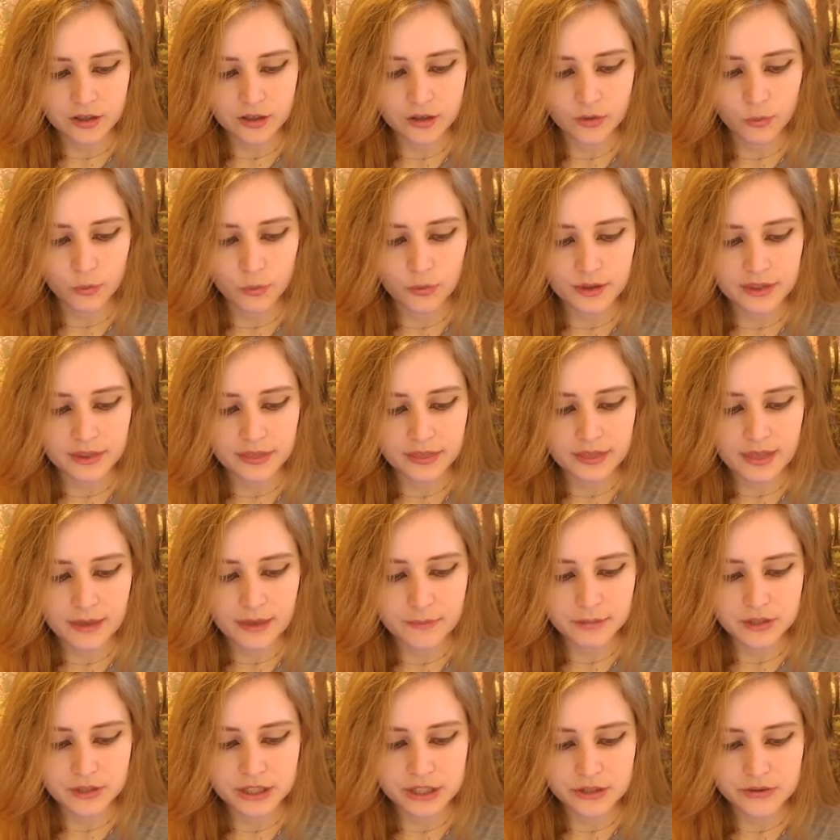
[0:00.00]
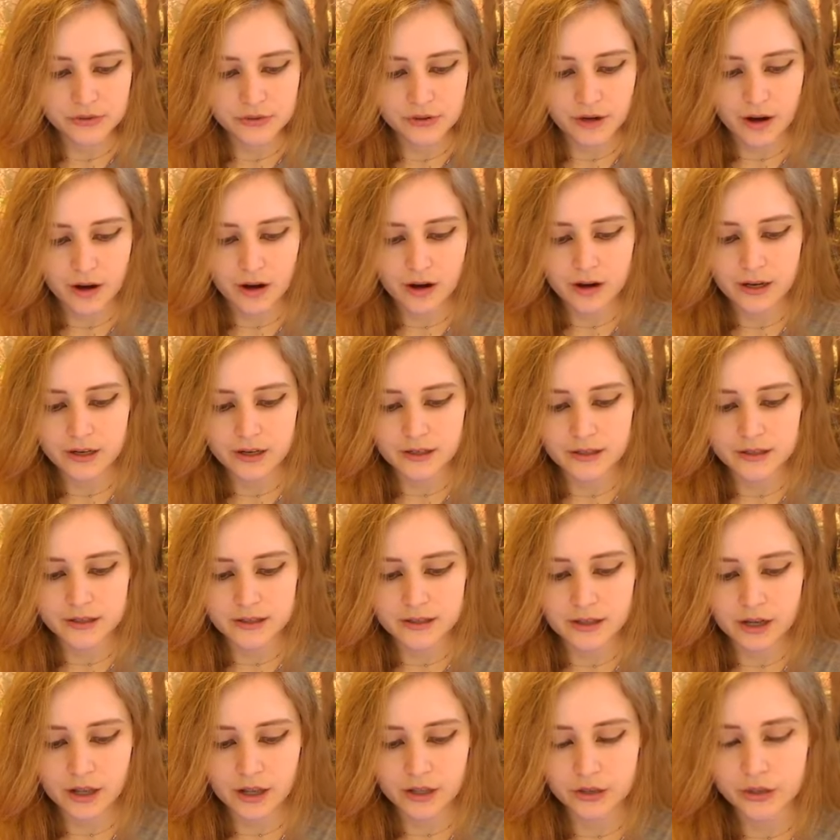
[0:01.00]
with Neptune,
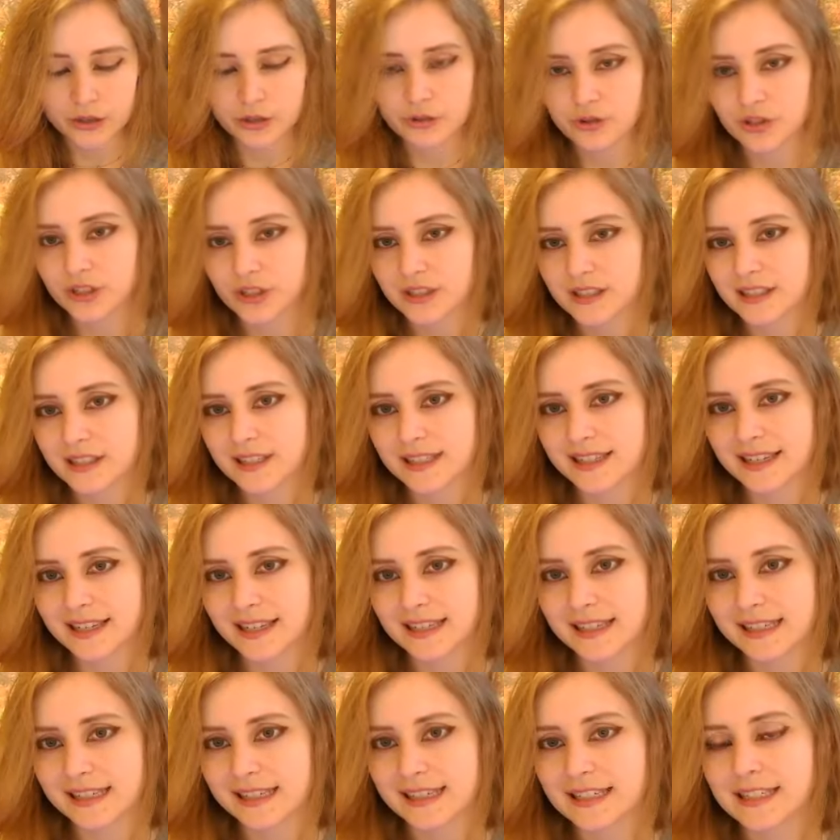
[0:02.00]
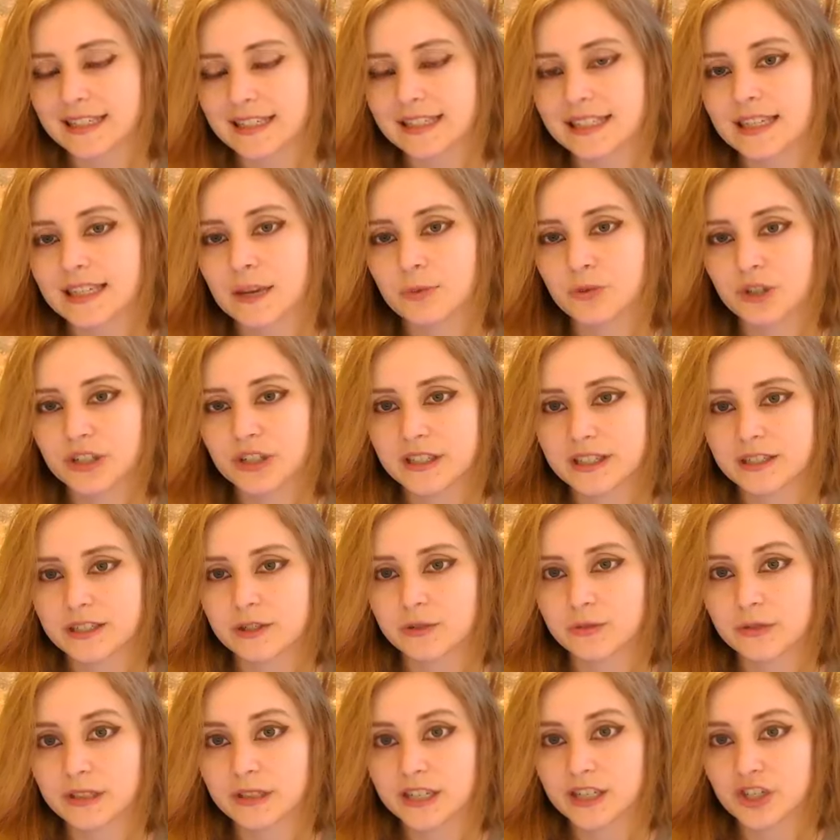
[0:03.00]
our illusions and any deceptions in our
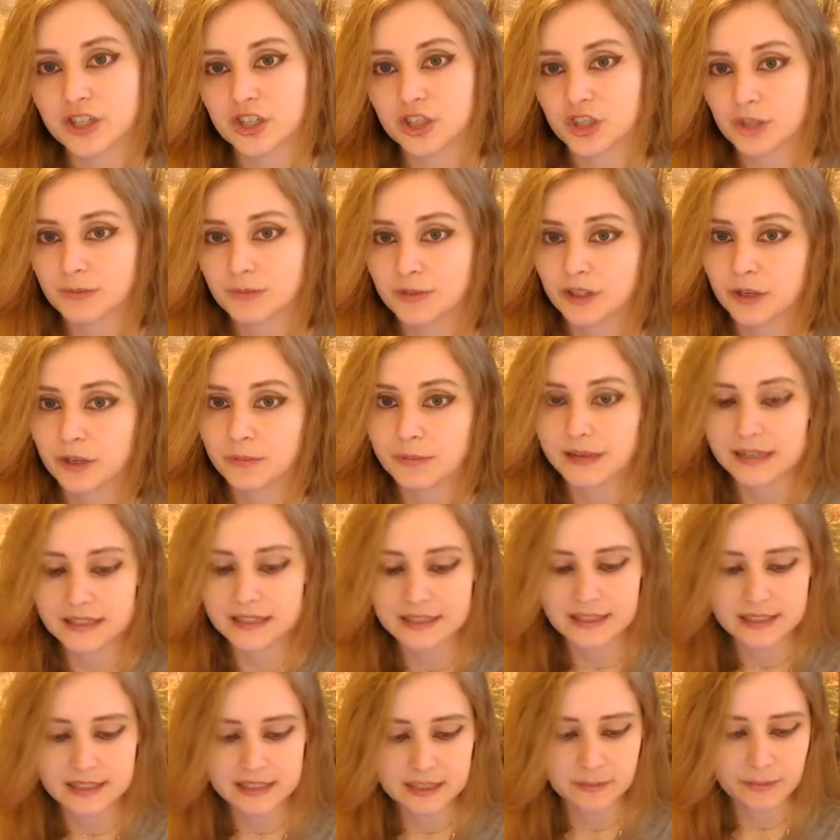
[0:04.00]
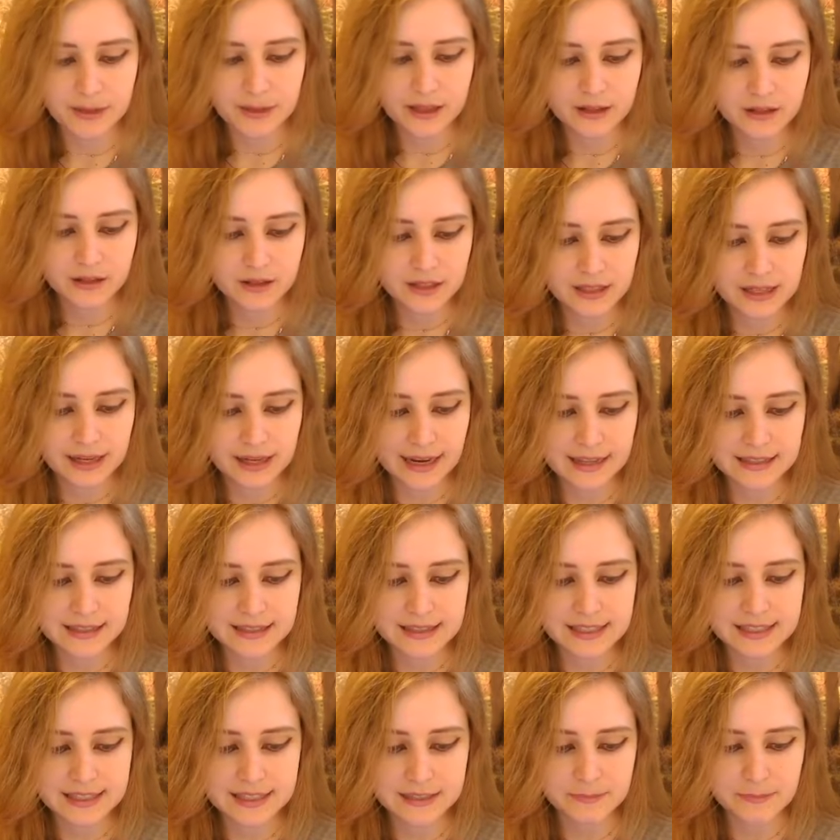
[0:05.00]
relationships are being dispelled, and
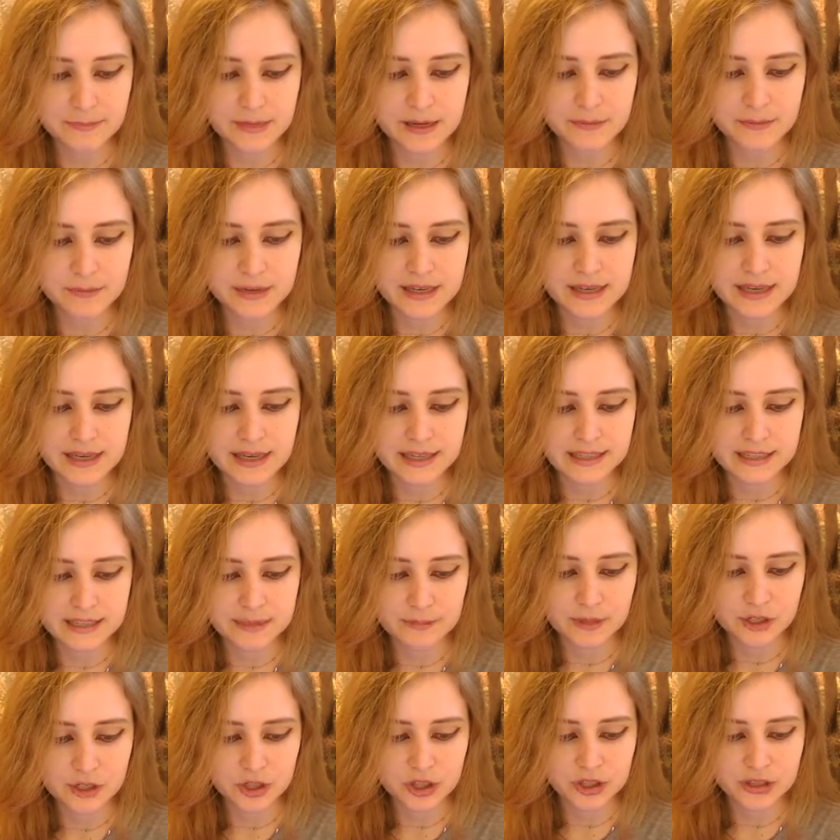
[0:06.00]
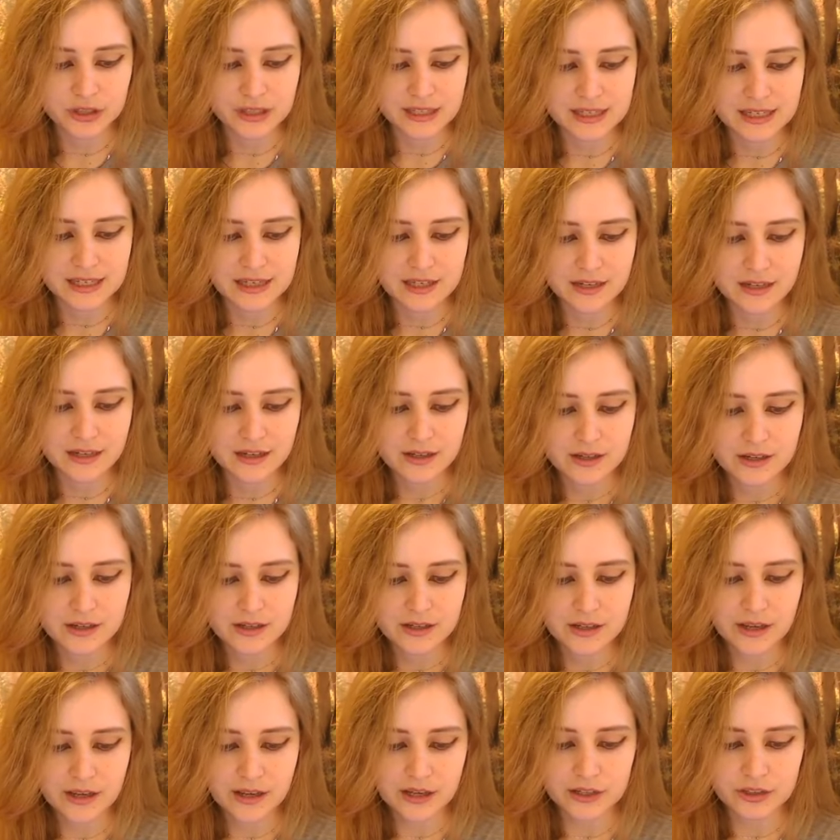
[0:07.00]
this may be especially
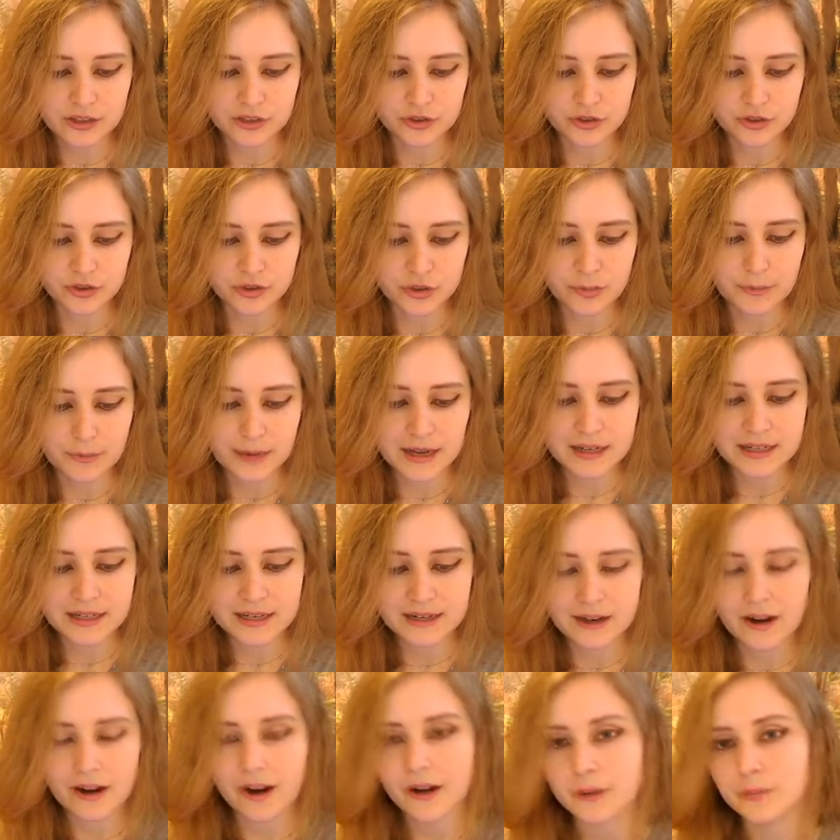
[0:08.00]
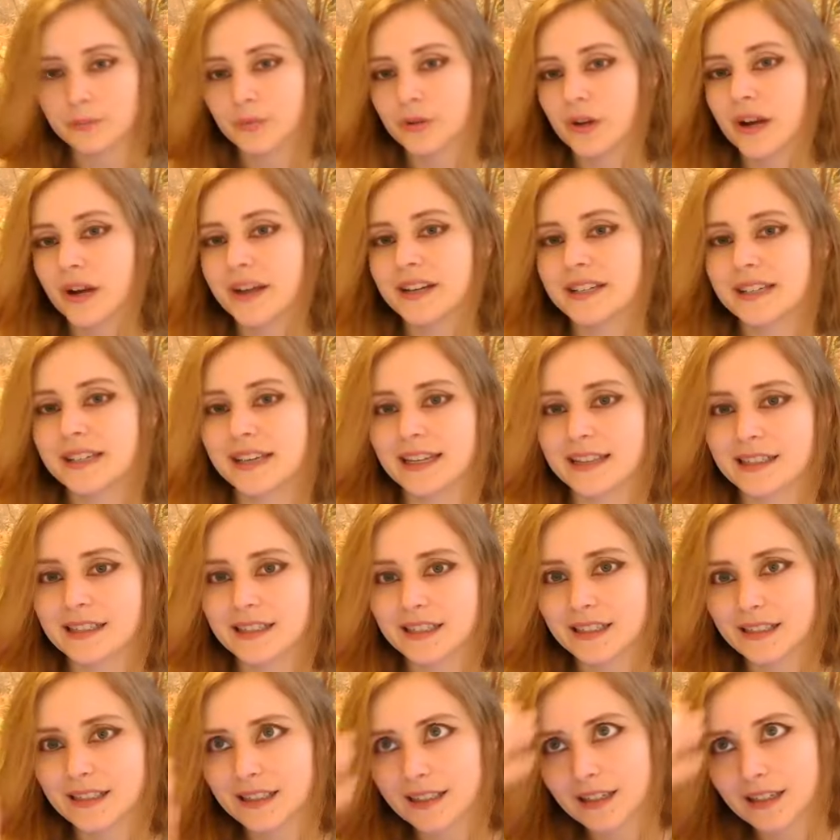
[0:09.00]
dramatic. Our pride can